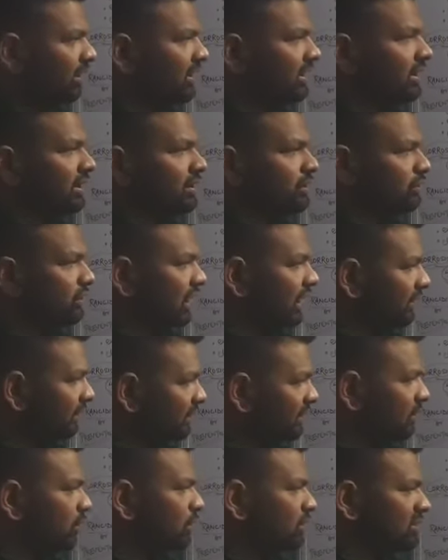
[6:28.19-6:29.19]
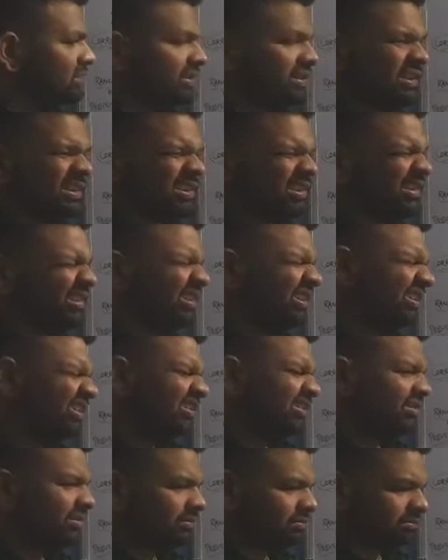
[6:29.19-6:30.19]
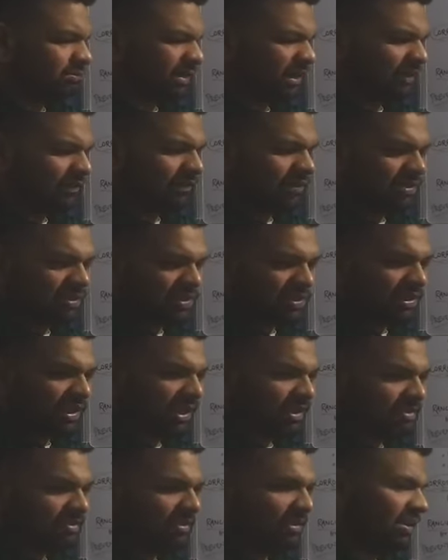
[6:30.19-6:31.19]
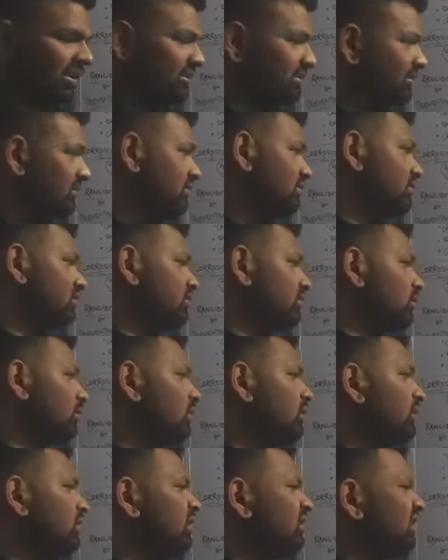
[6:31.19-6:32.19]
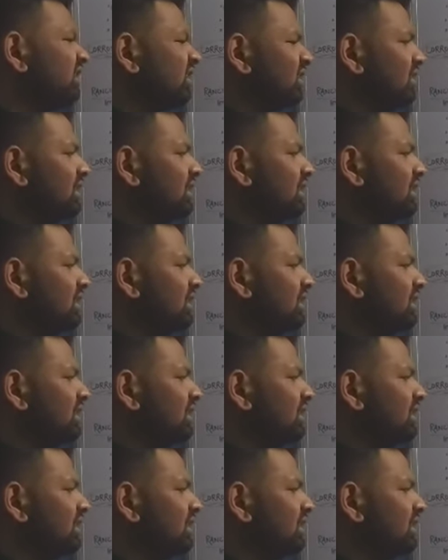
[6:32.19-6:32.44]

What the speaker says: Okay, so after oxidation, after the reaction has undergone,